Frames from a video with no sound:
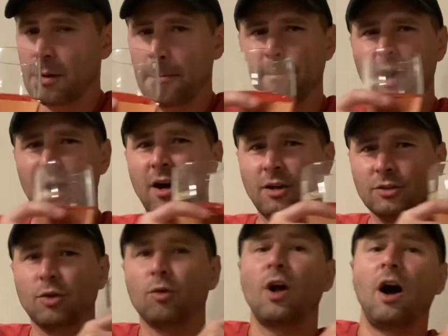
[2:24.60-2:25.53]
But
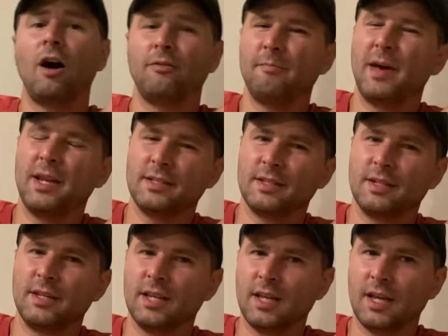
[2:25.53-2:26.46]
also cough
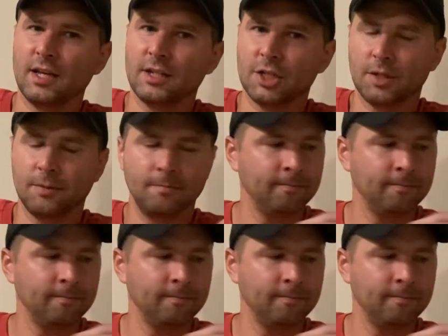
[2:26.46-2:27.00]
medicine-y-ish.